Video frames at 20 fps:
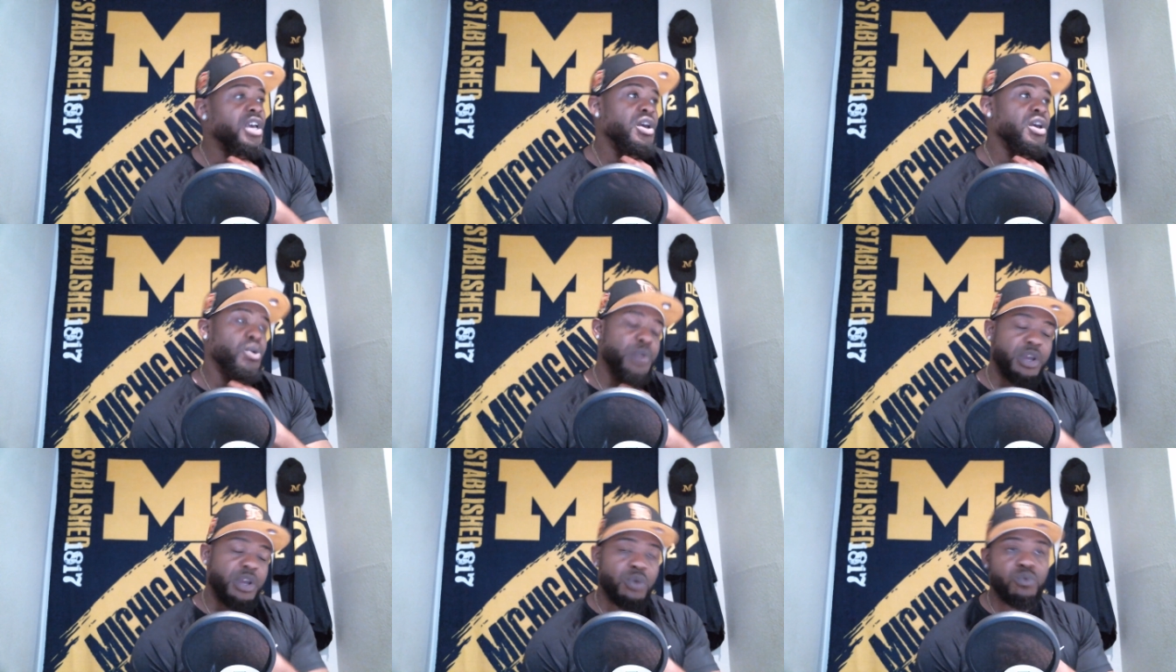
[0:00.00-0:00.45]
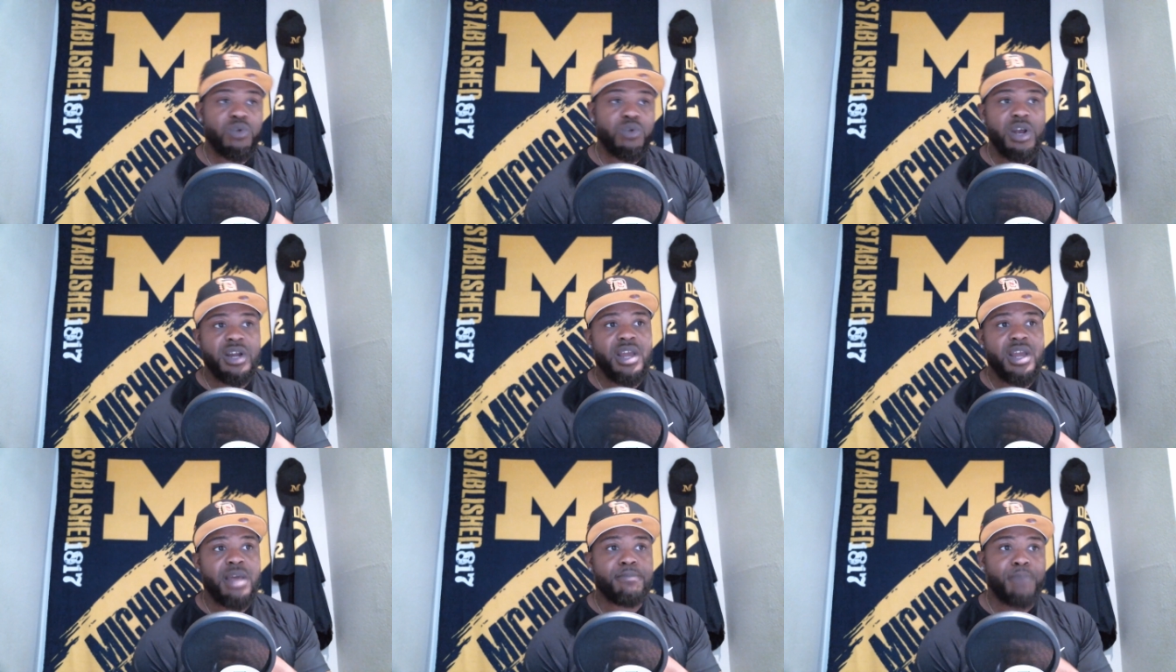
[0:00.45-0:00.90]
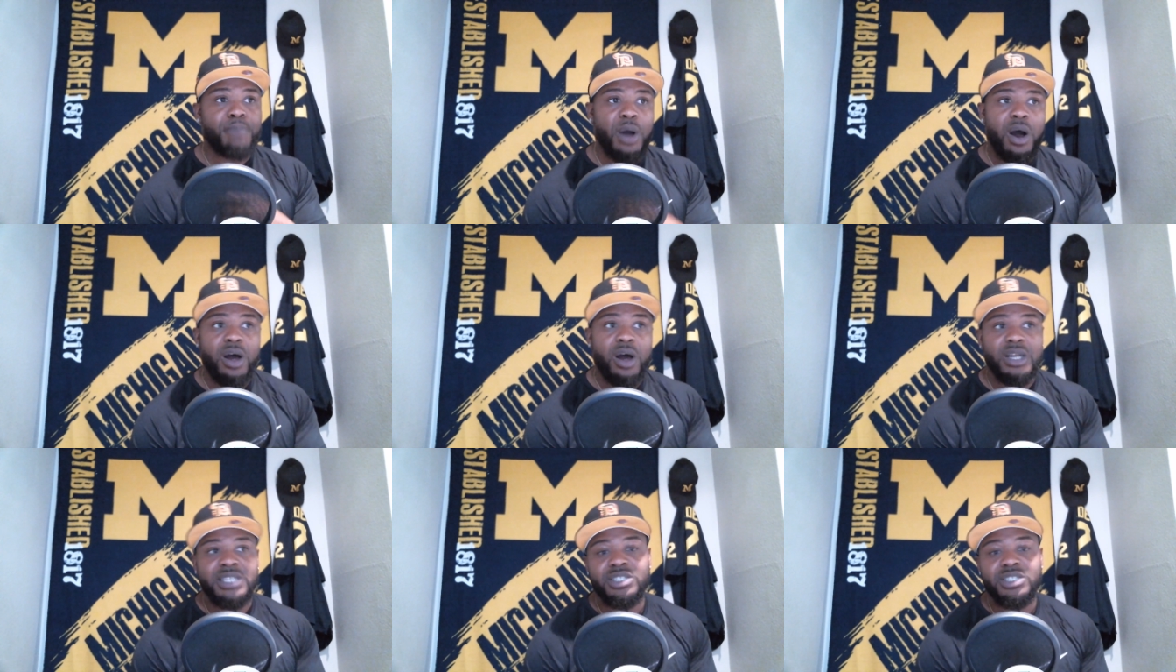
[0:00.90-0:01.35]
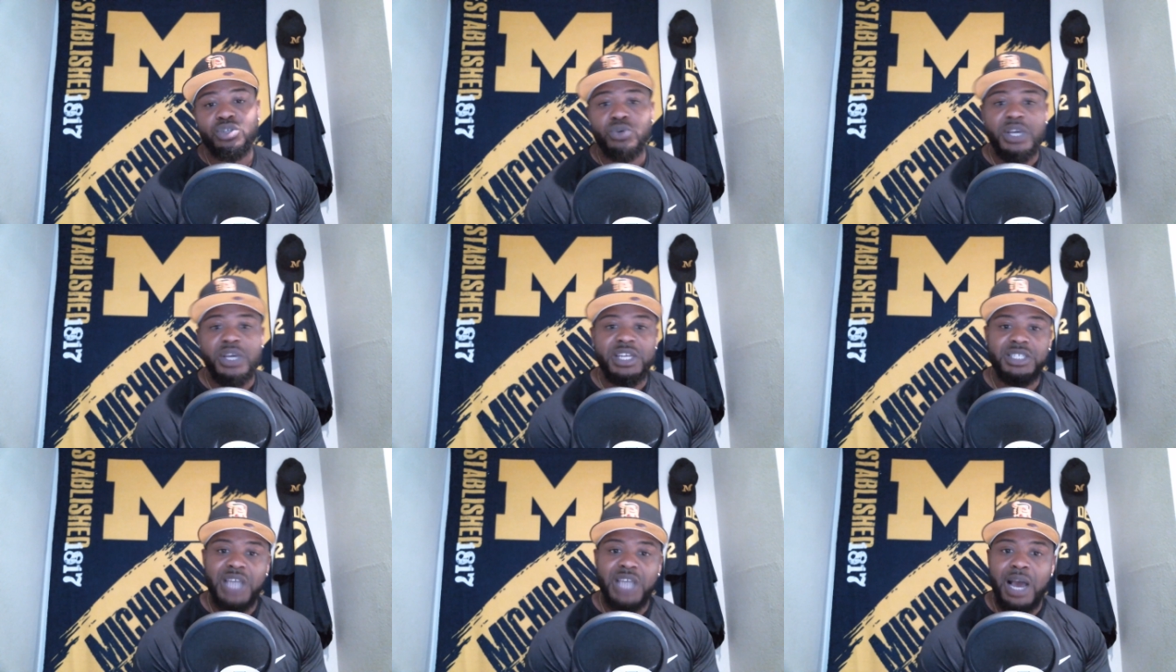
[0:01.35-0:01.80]
We can run that ball and you
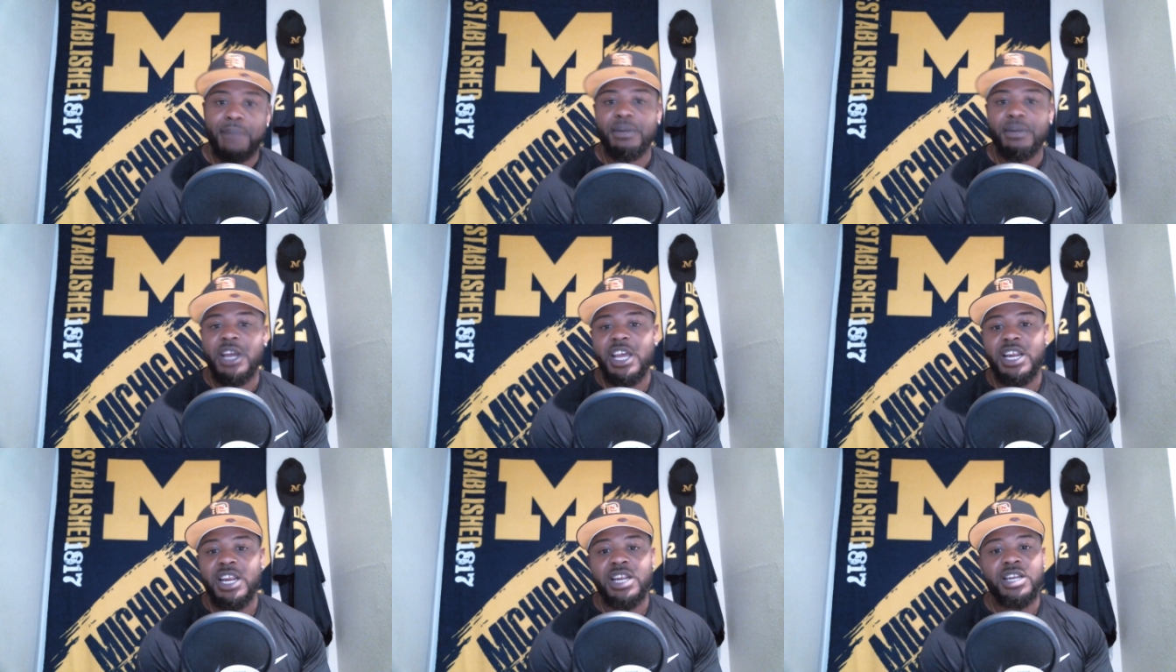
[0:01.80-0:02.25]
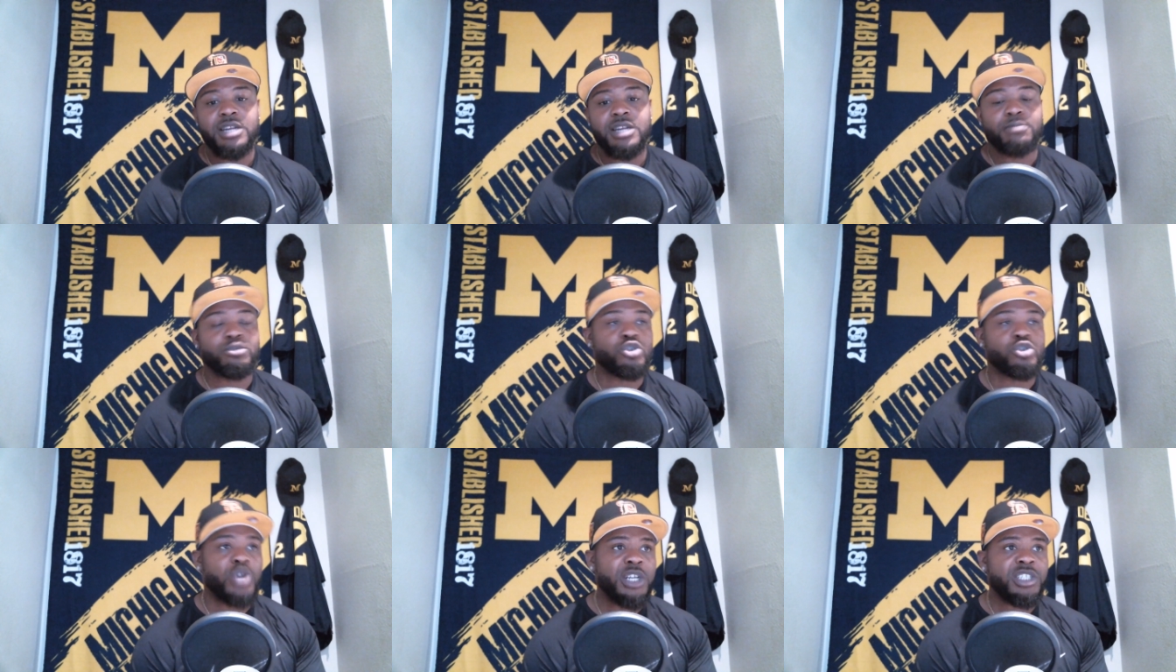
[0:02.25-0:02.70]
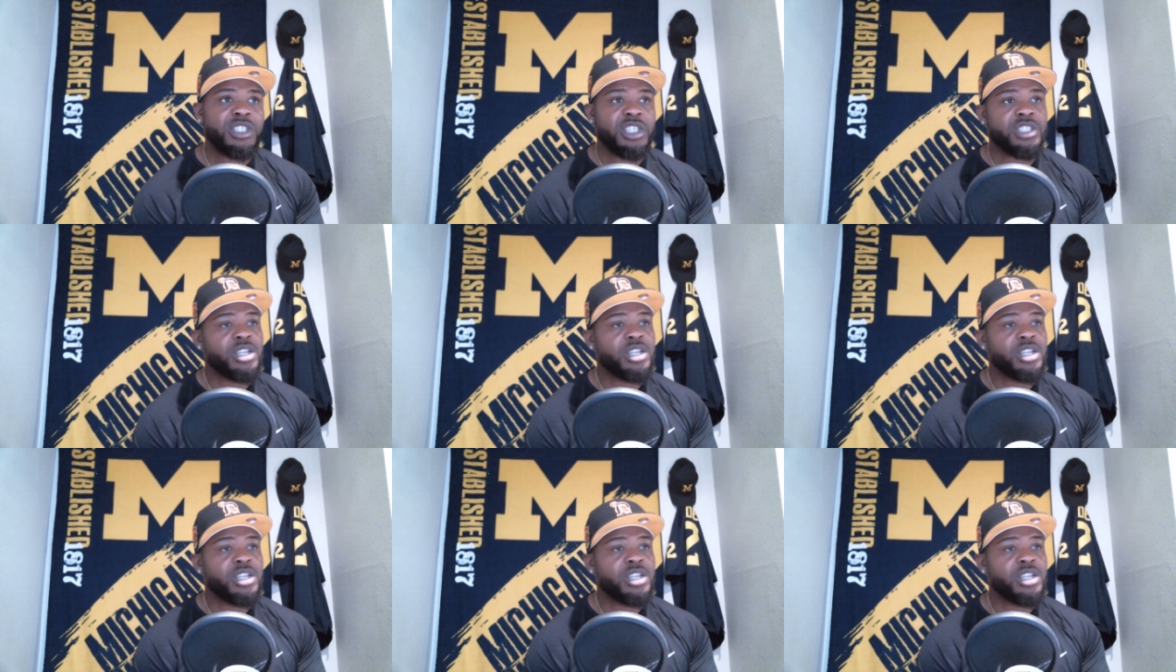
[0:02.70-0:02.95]
get dominated in them trenches.